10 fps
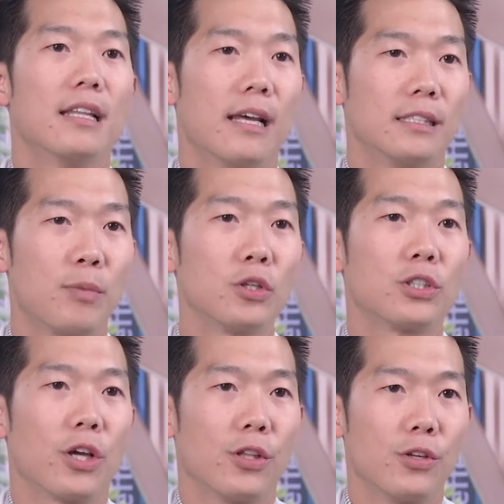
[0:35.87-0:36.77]
that's
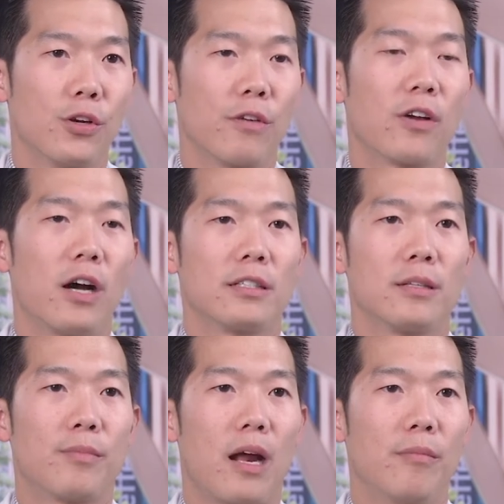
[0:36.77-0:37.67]
pushing on the nerve causing
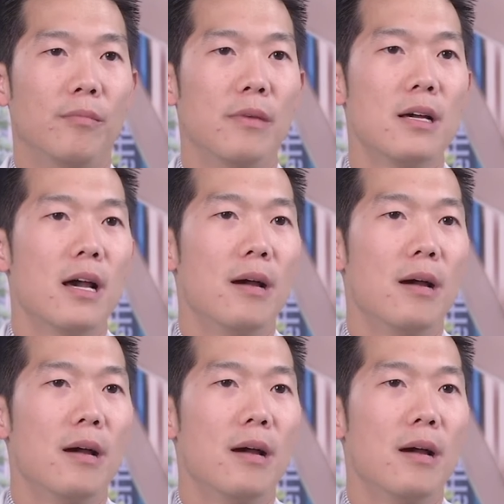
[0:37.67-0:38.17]
the problem,